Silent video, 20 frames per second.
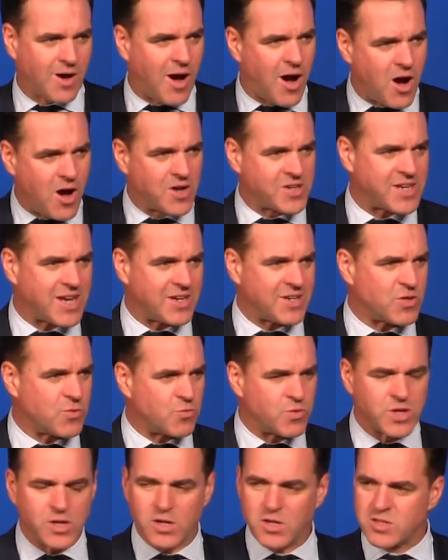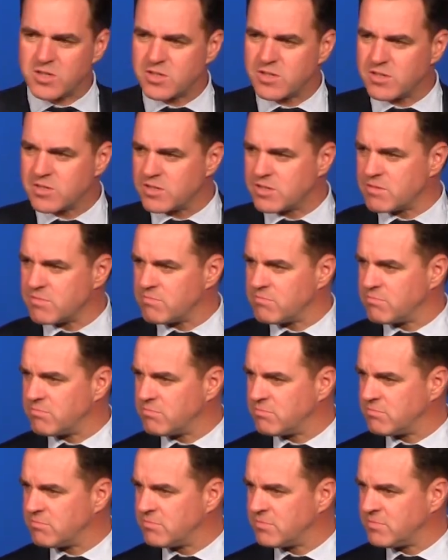hard headed realists
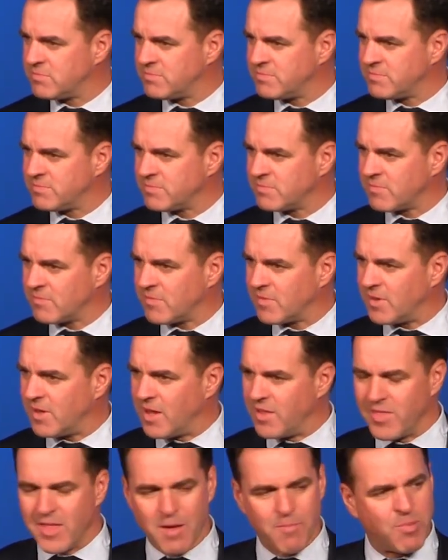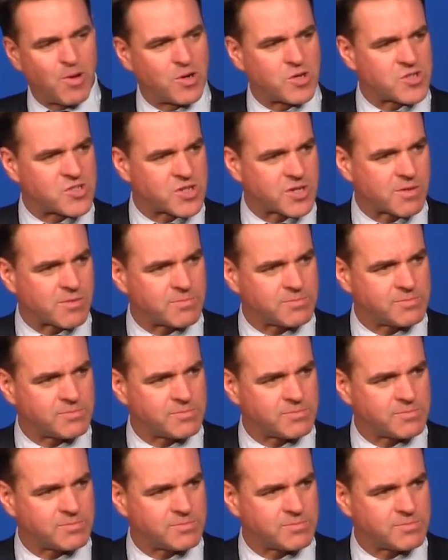in their policy.